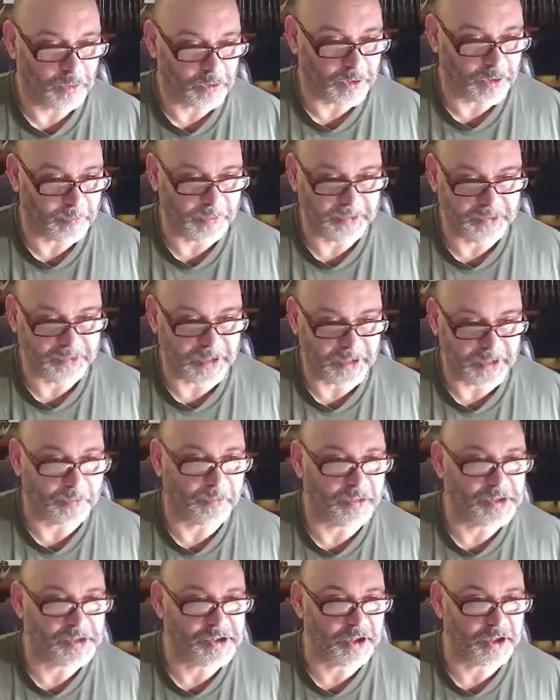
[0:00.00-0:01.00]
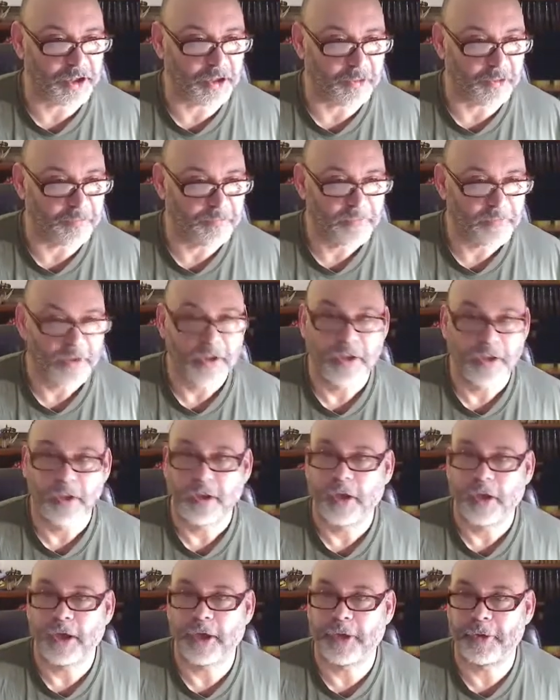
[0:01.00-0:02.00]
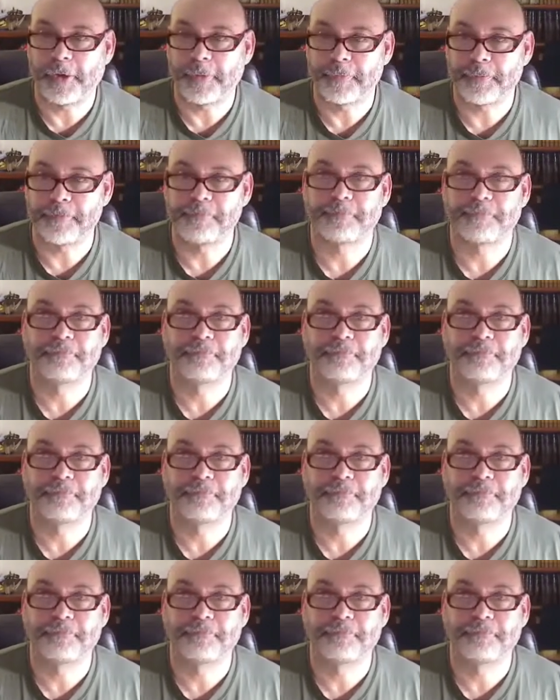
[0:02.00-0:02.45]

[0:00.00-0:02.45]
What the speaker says: let me stop the share. All